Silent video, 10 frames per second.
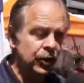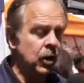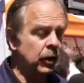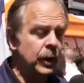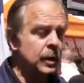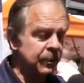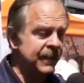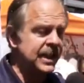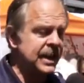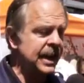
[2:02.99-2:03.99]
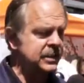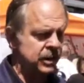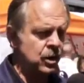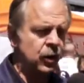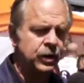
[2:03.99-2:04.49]
the only way to prevent that is
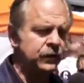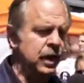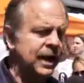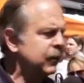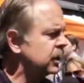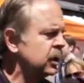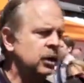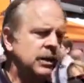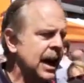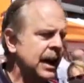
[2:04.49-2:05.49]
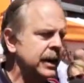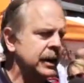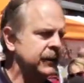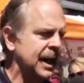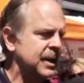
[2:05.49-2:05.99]
to know you've done everything you can in
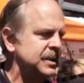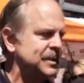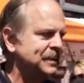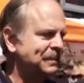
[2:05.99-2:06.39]
advance.